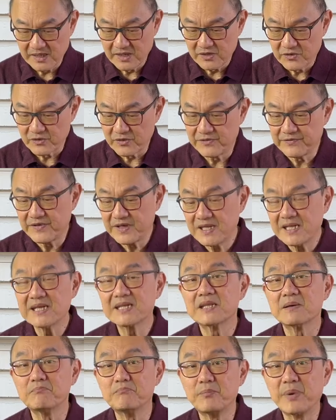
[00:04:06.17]
revealing
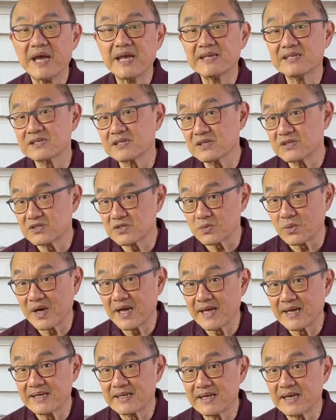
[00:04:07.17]
the base
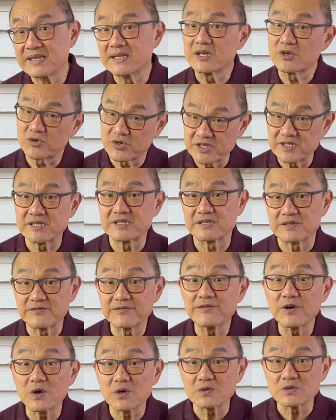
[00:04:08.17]
suede in the creases and
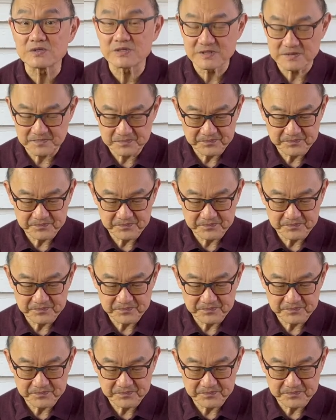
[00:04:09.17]
folds.